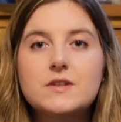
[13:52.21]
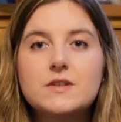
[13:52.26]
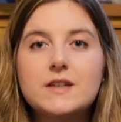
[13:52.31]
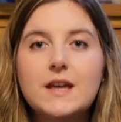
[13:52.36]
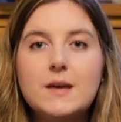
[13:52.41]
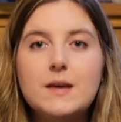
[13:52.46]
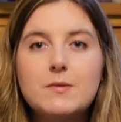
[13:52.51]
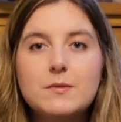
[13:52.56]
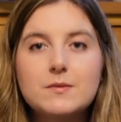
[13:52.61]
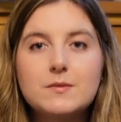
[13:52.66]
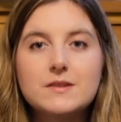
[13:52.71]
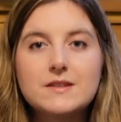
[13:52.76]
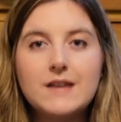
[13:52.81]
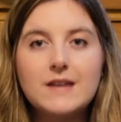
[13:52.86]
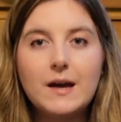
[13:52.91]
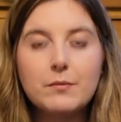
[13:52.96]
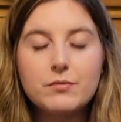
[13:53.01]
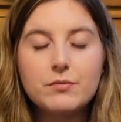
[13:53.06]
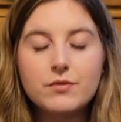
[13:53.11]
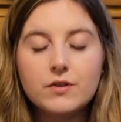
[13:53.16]
to keep them
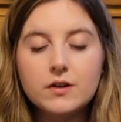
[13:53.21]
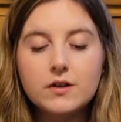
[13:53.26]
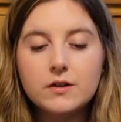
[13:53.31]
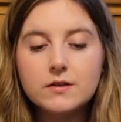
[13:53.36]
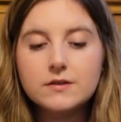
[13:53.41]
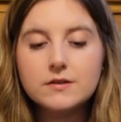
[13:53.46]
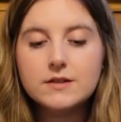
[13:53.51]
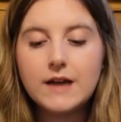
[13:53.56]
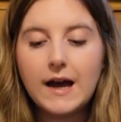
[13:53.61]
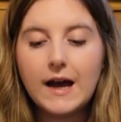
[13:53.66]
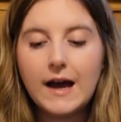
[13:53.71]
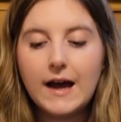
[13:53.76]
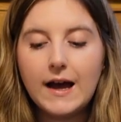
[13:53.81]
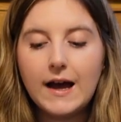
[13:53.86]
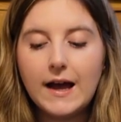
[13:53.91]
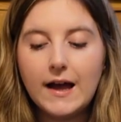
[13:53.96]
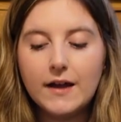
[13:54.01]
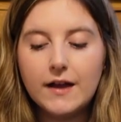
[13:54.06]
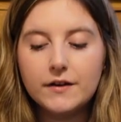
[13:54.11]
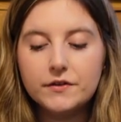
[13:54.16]
separate
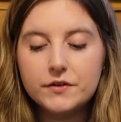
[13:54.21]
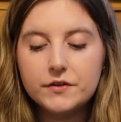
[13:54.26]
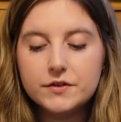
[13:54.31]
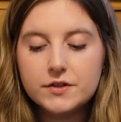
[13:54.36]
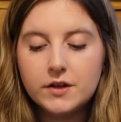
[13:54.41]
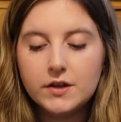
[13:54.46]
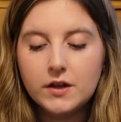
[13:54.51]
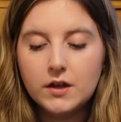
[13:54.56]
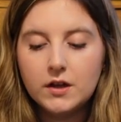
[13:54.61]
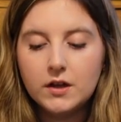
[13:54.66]
and